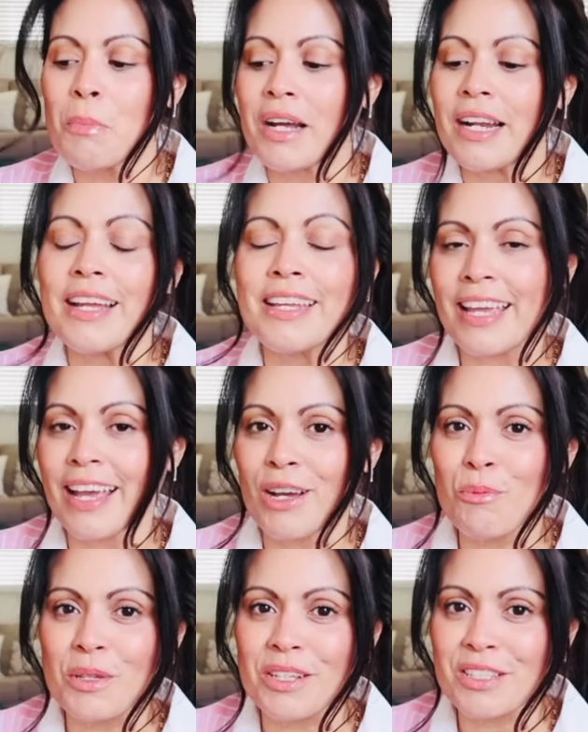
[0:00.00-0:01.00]
but I
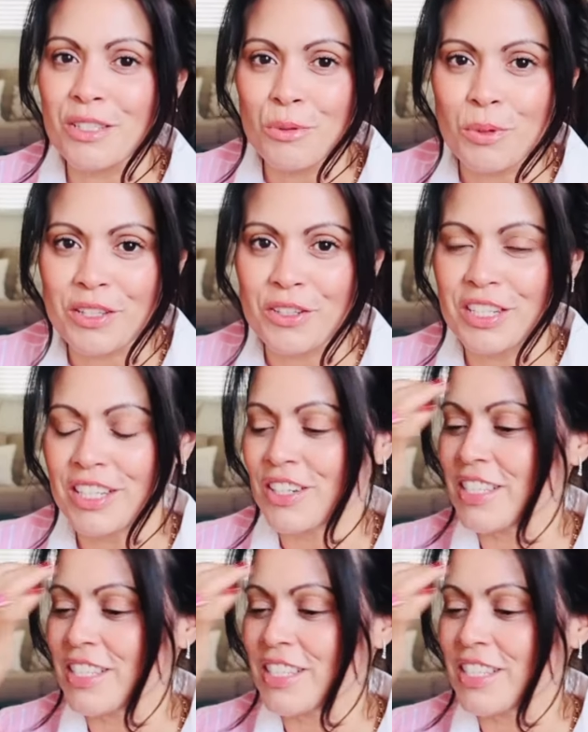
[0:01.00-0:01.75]
can't because of the weather here.